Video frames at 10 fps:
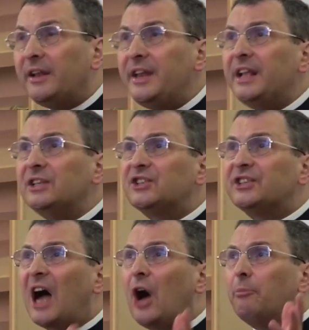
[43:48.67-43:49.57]
kneels
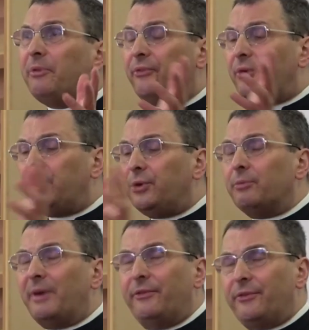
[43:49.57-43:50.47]
down before you,
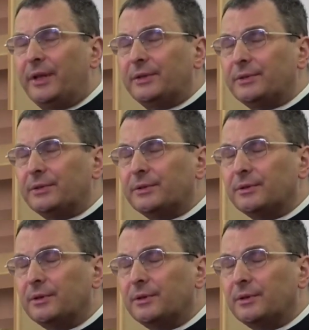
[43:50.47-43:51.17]
my friends.